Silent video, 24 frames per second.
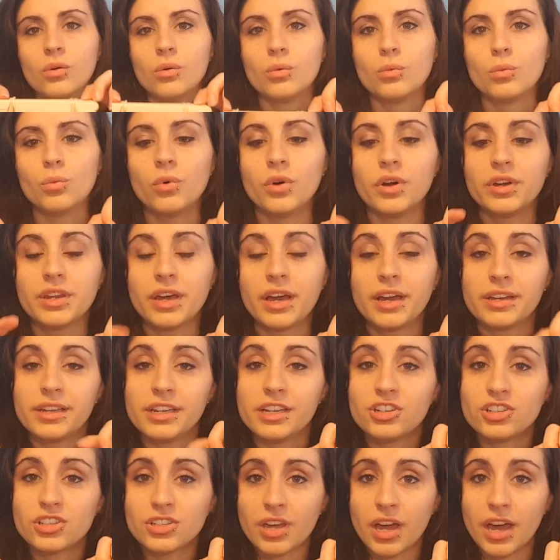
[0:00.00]
one on
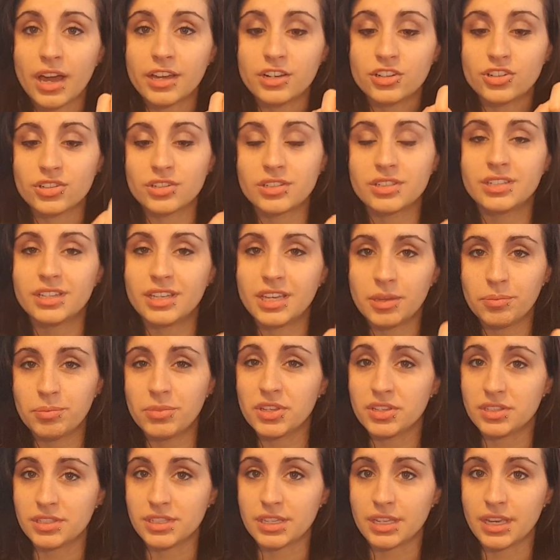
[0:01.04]
each side, just to keep
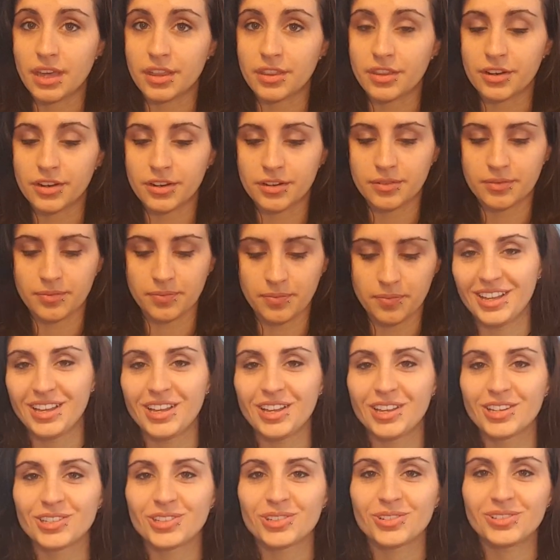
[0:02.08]
this together.
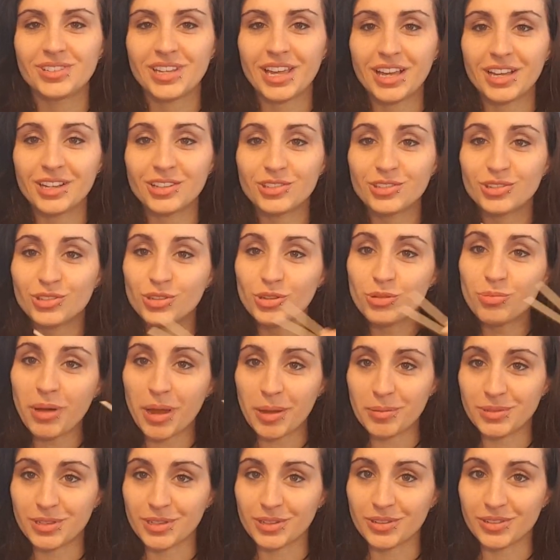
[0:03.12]
So take two
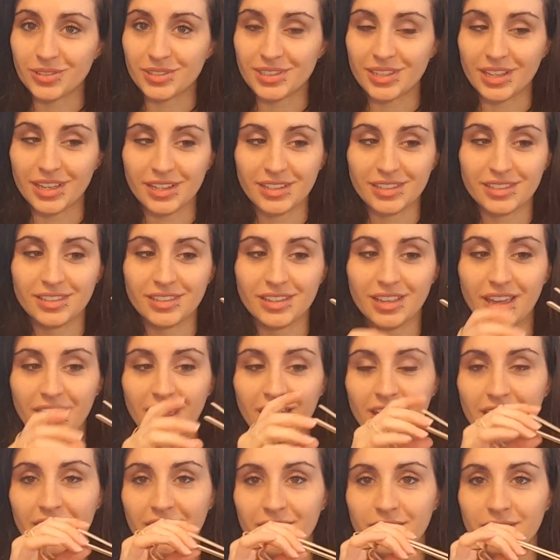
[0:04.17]
popsicle sticks
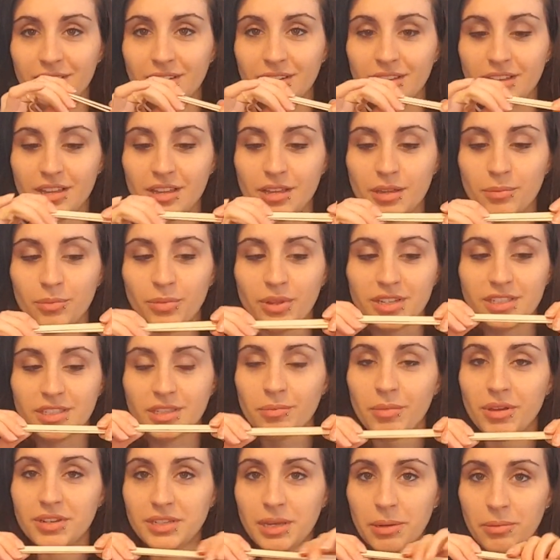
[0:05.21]
and place
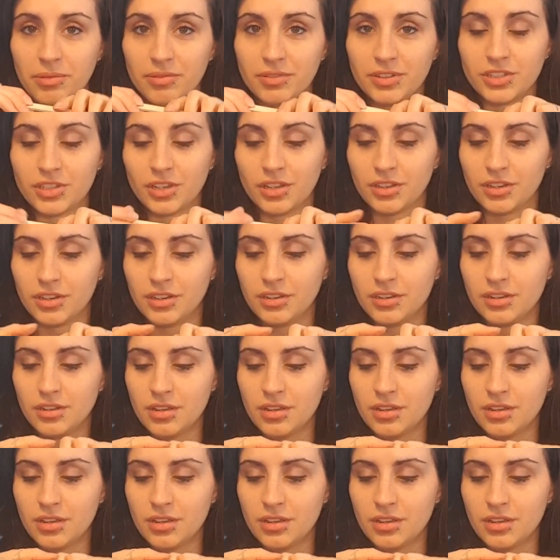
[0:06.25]
them on top of each other